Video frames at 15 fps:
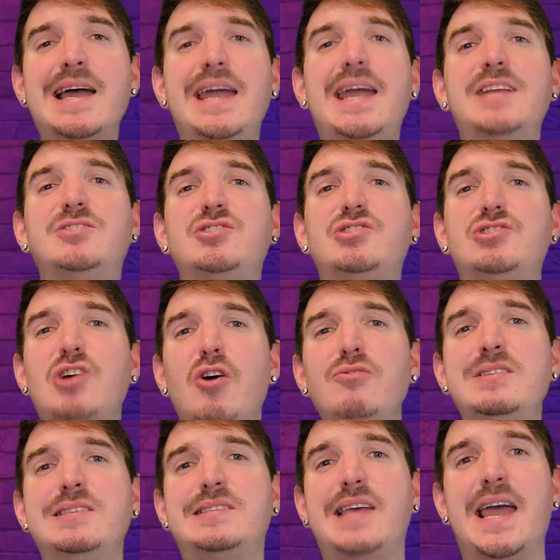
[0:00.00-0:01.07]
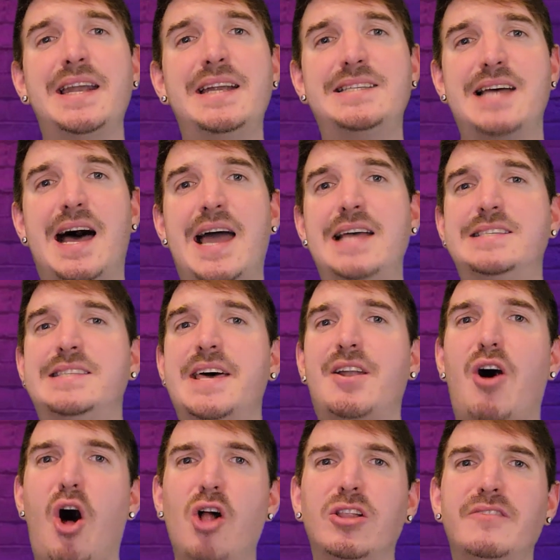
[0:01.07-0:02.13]
it's so sanitized that
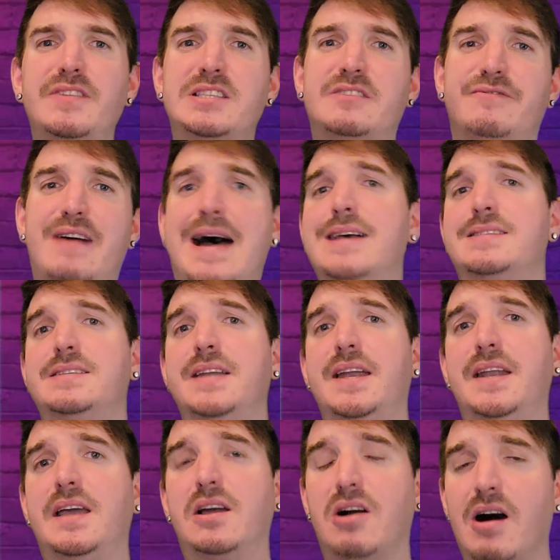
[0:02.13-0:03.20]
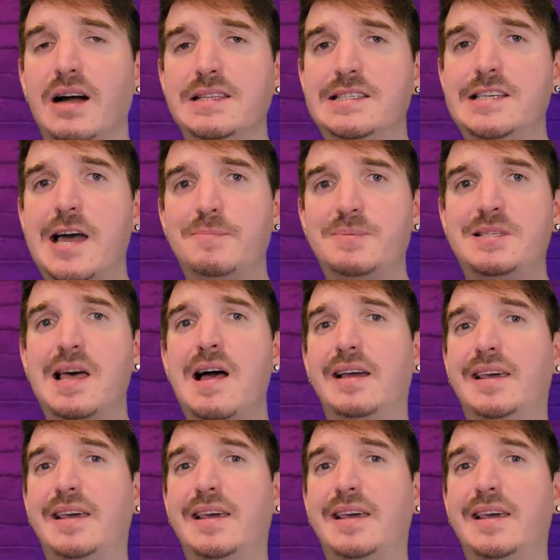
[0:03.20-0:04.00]
all of its fascinating concepts